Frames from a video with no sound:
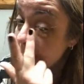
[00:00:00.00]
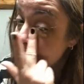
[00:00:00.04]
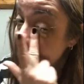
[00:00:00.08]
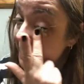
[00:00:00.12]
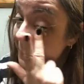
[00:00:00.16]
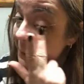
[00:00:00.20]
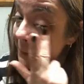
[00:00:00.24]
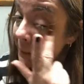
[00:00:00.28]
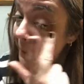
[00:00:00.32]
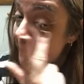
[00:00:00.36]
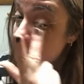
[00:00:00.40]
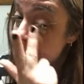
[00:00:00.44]

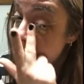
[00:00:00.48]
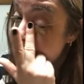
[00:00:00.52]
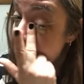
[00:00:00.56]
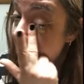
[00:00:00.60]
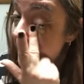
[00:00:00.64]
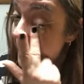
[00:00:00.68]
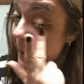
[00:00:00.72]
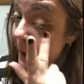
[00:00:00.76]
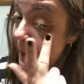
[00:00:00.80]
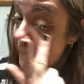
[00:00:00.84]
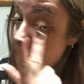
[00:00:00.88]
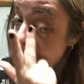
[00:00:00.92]
so
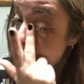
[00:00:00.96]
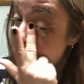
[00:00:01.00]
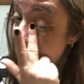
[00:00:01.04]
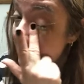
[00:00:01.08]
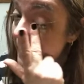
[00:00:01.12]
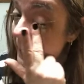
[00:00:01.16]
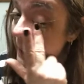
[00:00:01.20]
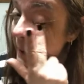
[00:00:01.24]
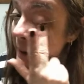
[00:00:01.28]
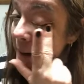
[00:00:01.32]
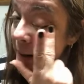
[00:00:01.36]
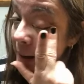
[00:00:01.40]
I
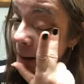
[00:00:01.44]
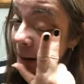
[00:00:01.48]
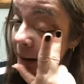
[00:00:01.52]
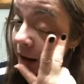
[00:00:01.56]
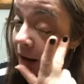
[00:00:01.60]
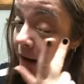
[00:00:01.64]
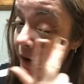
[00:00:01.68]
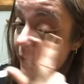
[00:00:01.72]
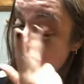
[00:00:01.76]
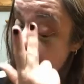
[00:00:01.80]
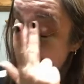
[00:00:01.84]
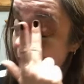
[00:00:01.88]

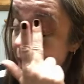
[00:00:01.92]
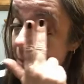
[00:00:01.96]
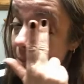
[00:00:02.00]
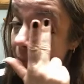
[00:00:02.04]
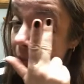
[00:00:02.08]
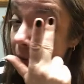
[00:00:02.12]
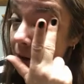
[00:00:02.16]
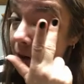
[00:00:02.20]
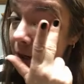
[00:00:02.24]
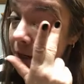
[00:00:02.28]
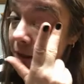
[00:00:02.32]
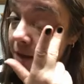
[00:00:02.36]
am
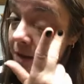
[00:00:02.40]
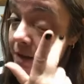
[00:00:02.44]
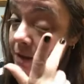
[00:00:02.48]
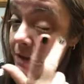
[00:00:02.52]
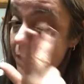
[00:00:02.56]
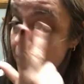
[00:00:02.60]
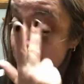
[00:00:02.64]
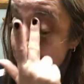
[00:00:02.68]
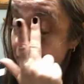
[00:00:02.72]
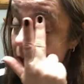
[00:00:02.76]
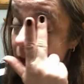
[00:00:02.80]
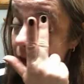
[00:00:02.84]
putting this
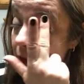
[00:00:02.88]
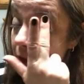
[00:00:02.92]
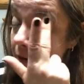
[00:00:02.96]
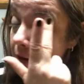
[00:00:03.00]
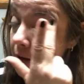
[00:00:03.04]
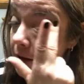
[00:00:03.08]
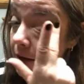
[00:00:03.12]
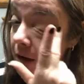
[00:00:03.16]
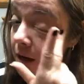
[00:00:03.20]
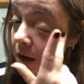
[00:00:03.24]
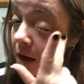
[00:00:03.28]
on